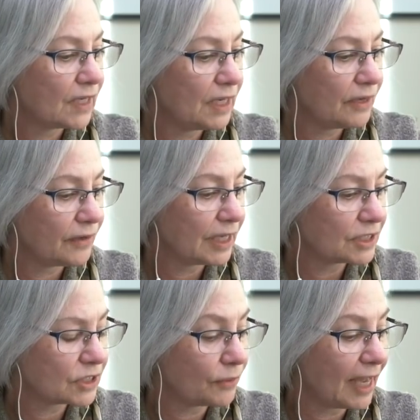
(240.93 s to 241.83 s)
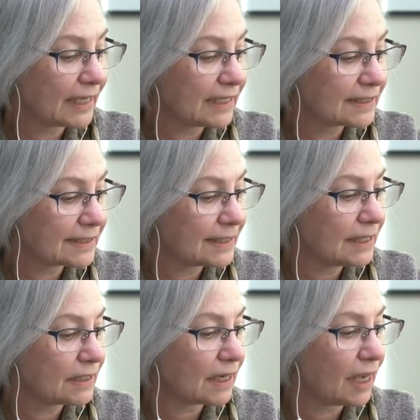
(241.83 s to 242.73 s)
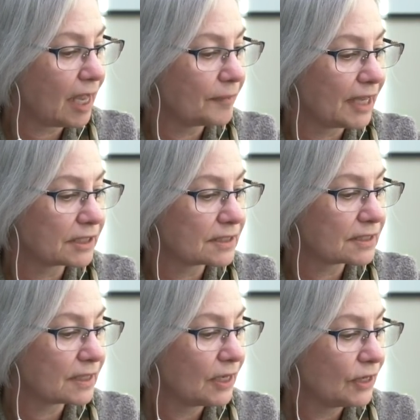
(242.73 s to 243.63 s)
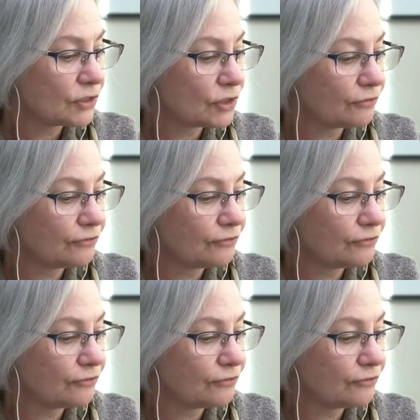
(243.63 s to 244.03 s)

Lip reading: here it is, so I can see the comments. So